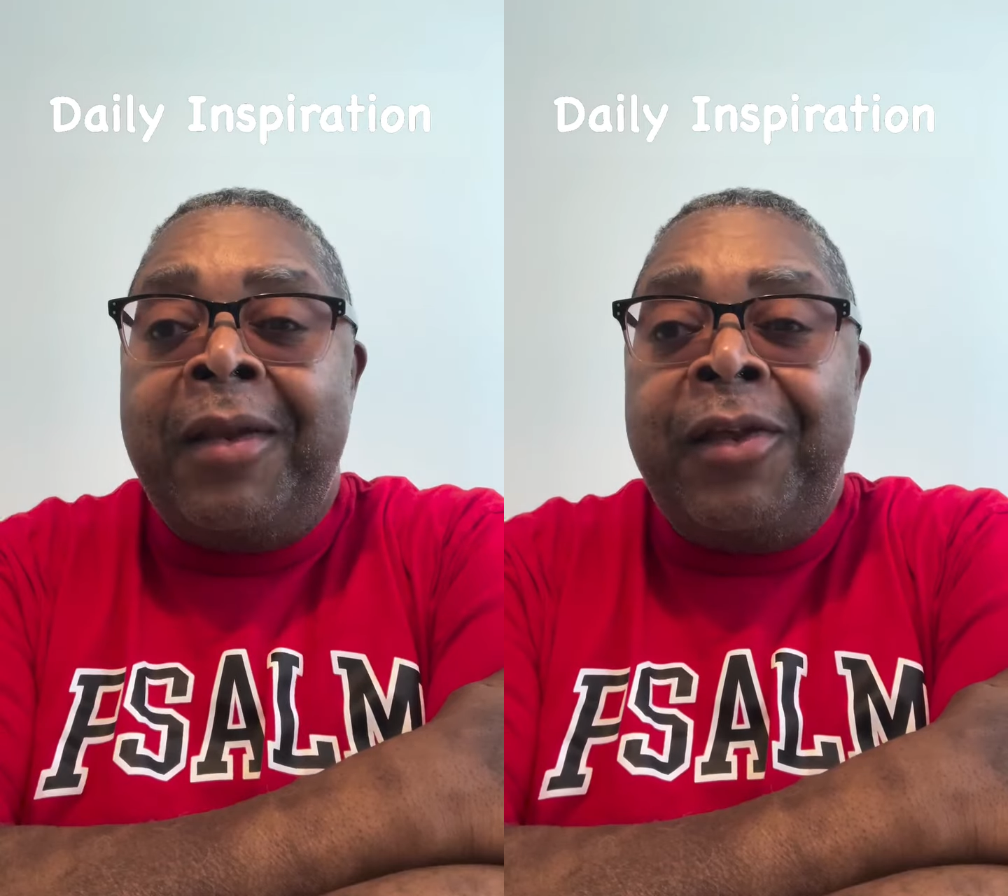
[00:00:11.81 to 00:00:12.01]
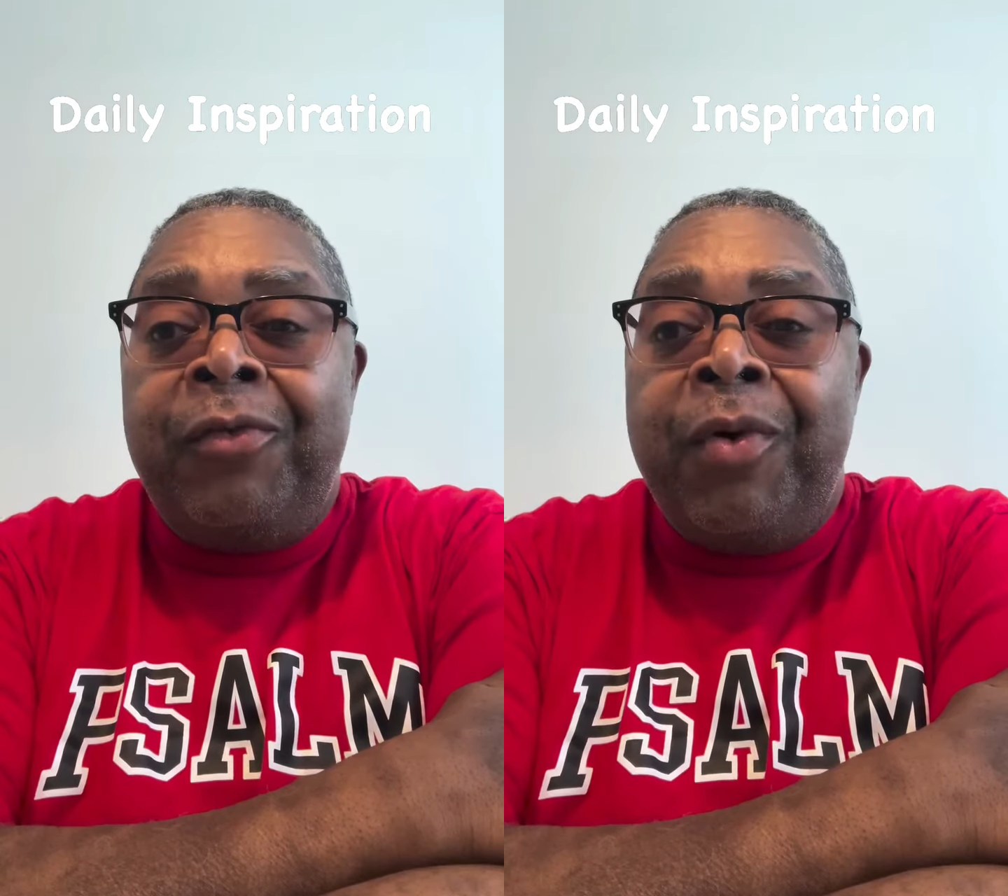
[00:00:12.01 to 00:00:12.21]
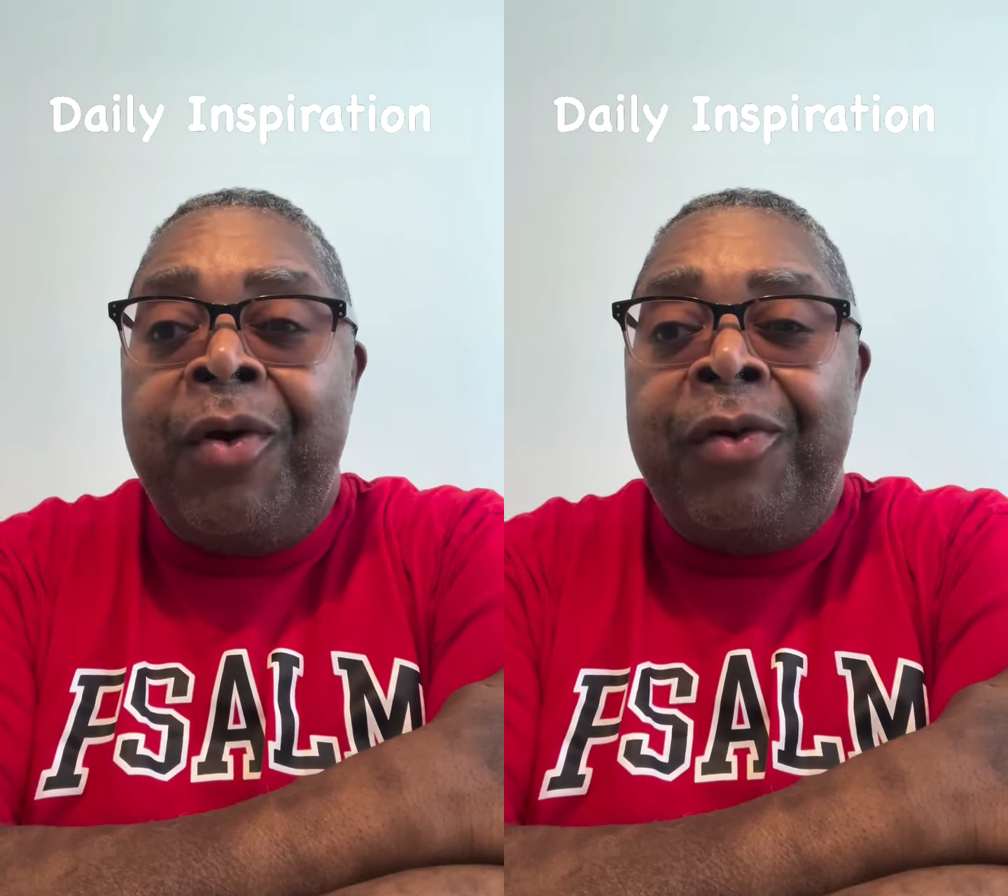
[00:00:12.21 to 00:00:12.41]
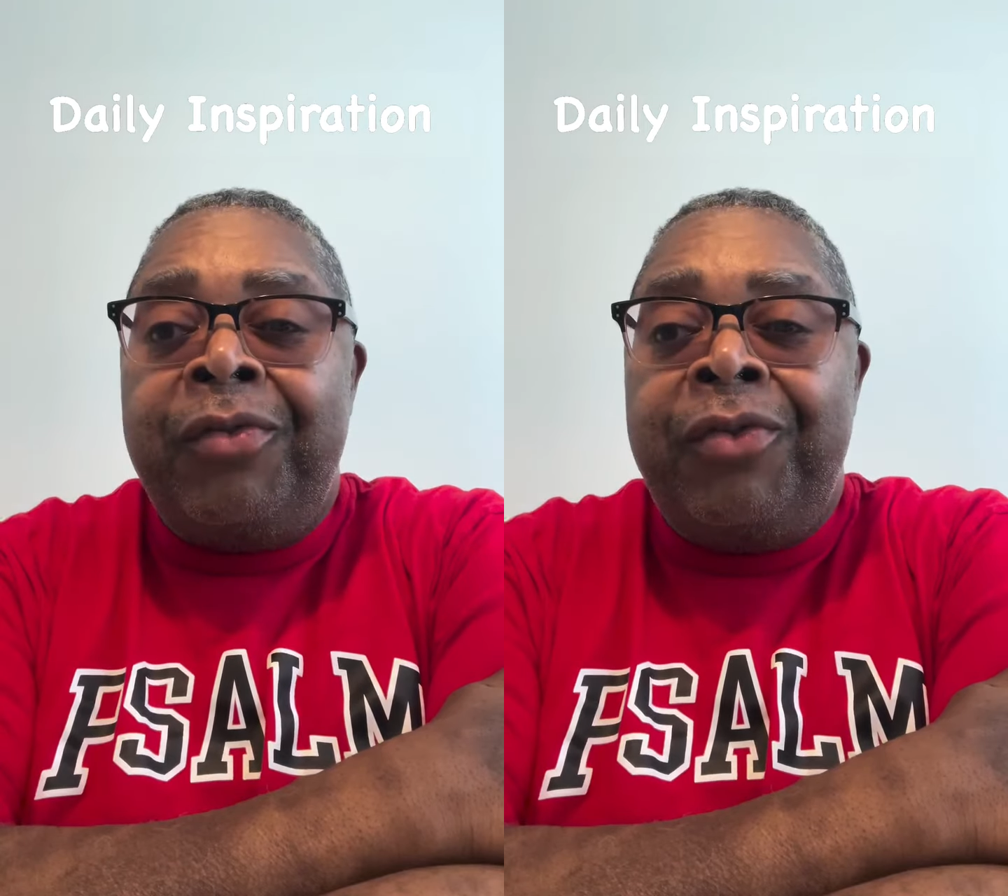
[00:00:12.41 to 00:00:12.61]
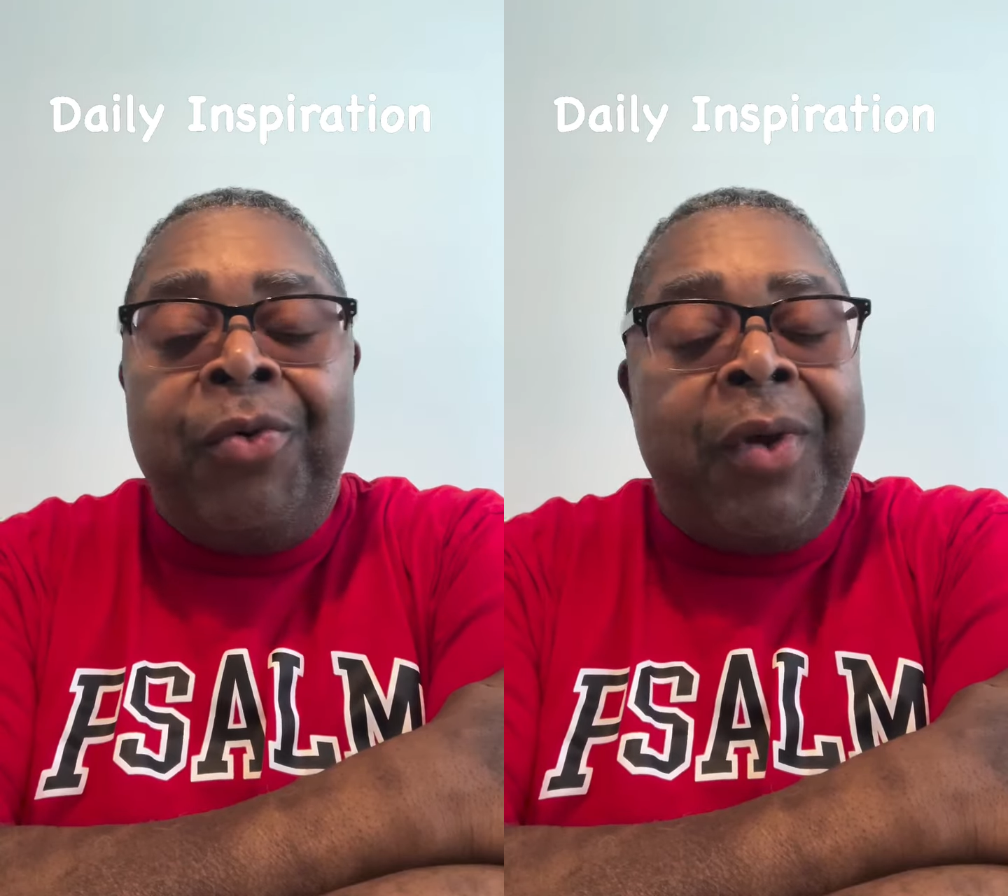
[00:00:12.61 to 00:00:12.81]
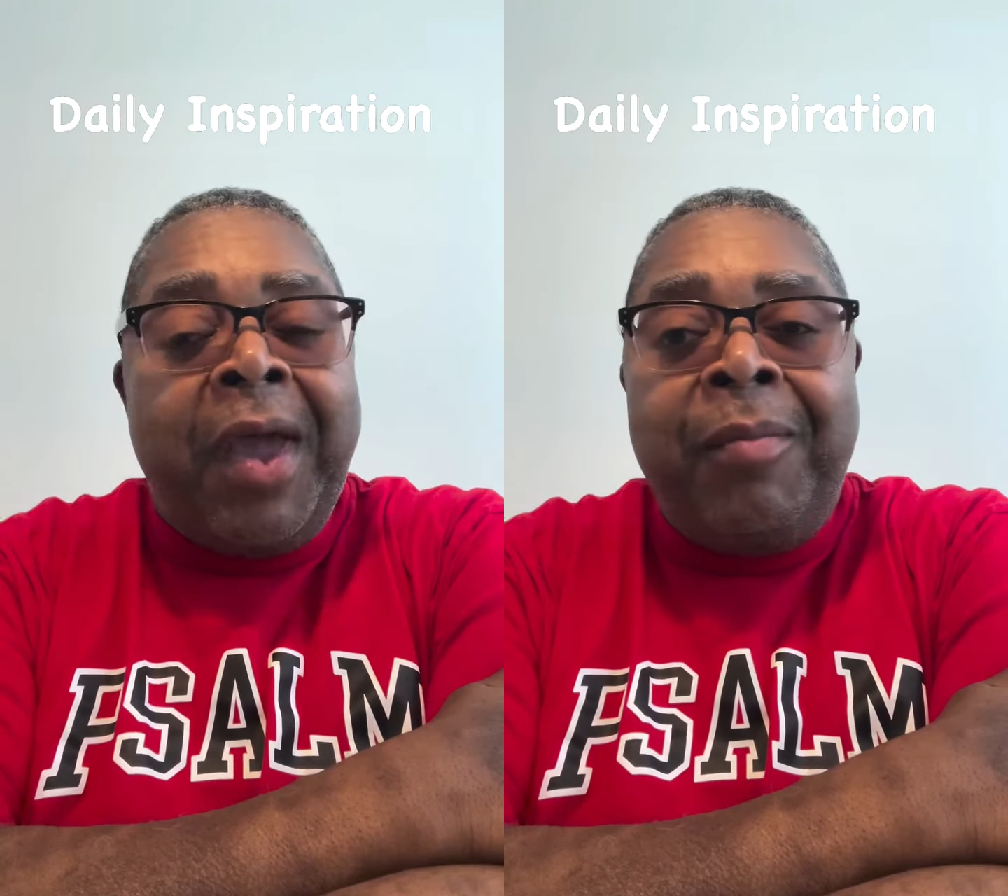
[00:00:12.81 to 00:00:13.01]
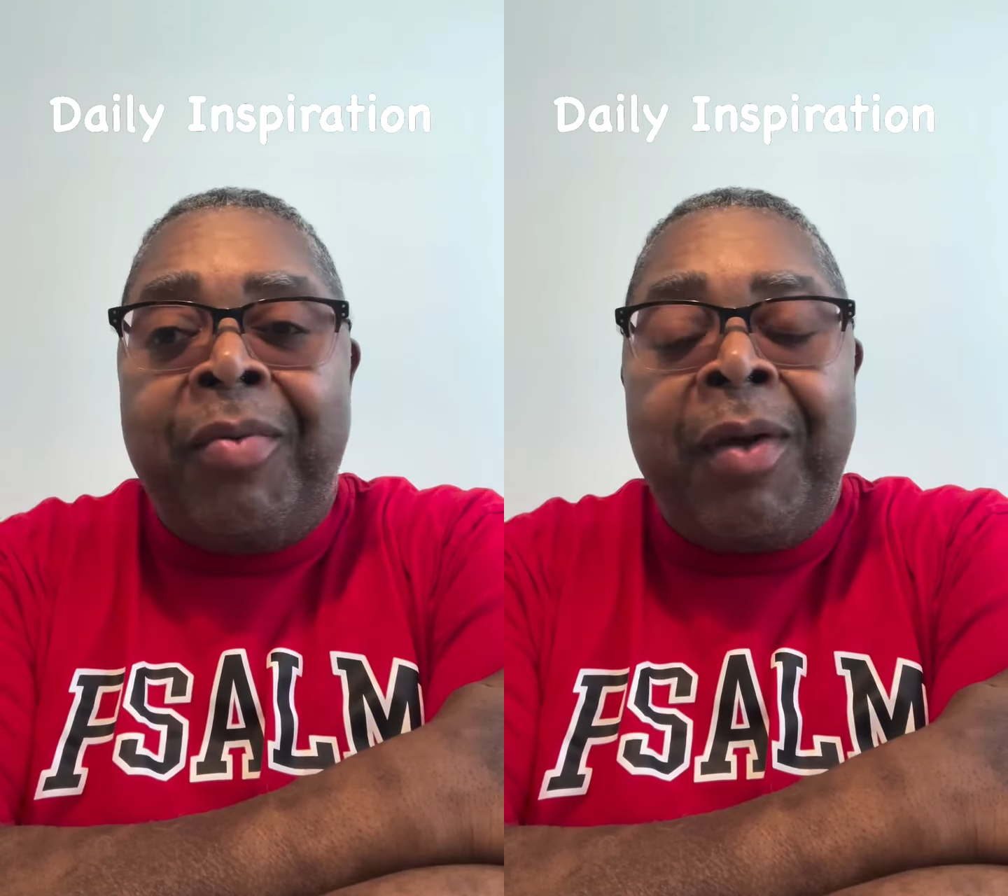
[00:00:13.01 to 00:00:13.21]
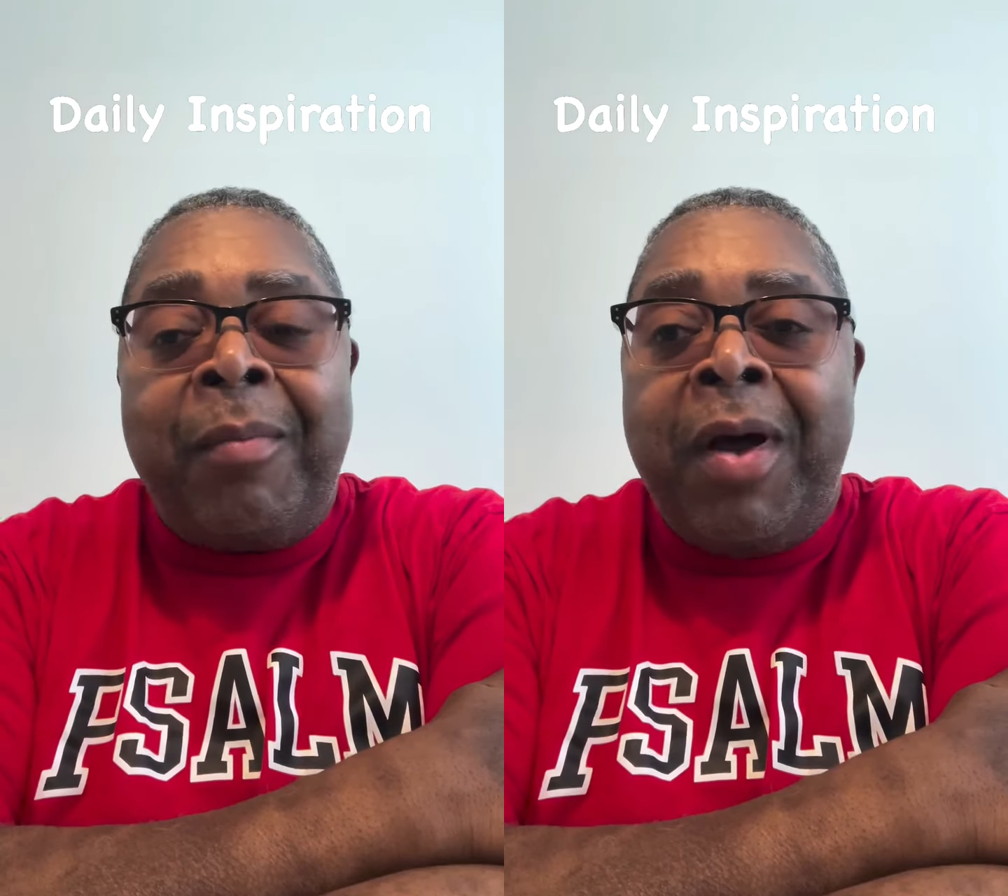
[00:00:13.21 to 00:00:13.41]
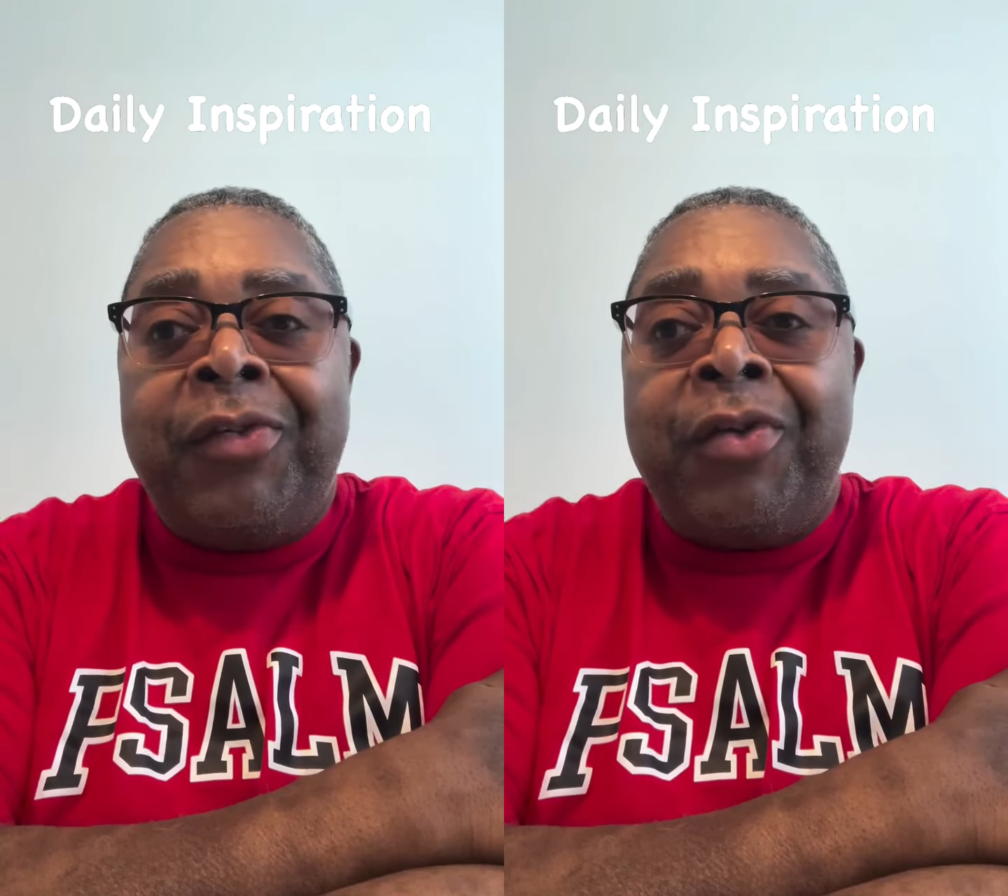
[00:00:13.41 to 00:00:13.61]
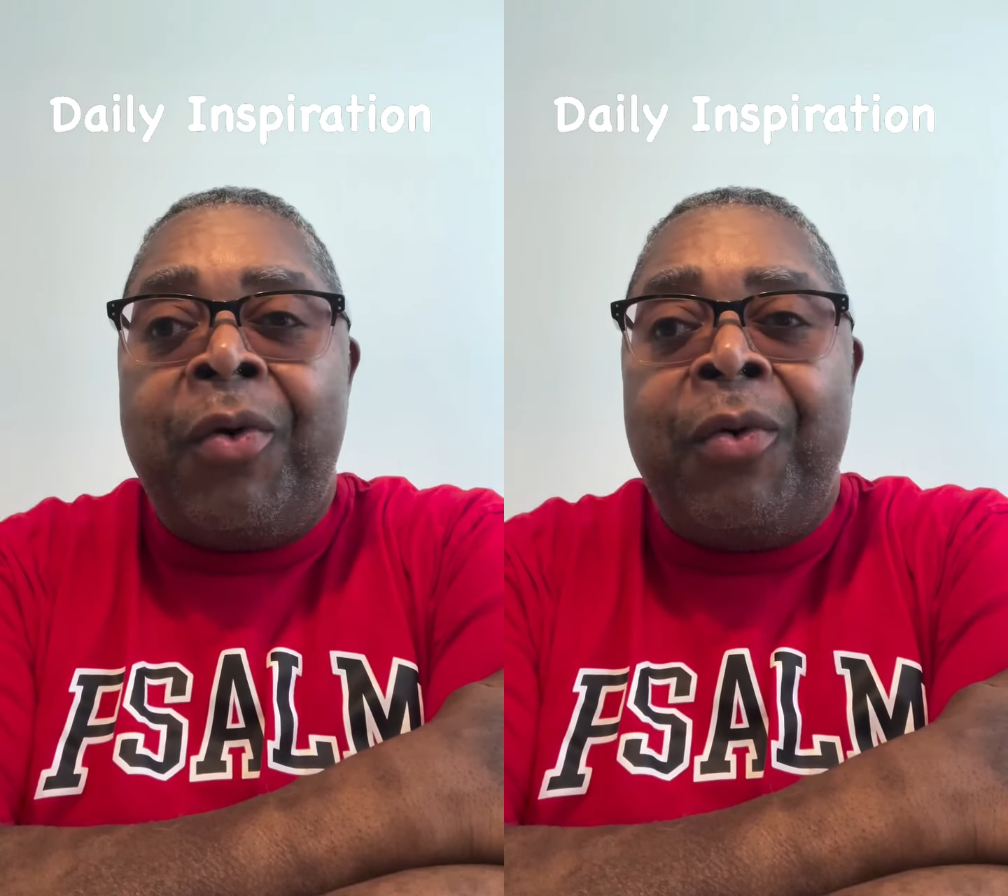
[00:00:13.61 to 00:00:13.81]
These words, you can't break my
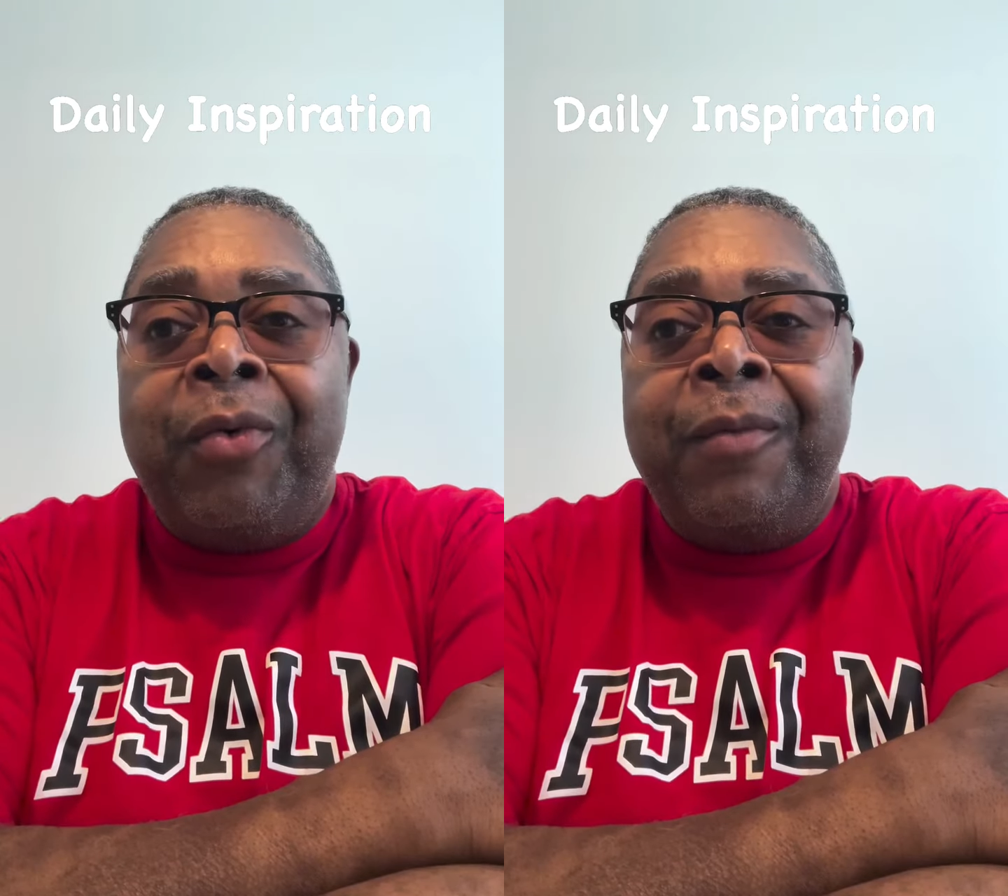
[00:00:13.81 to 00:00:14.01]
soul.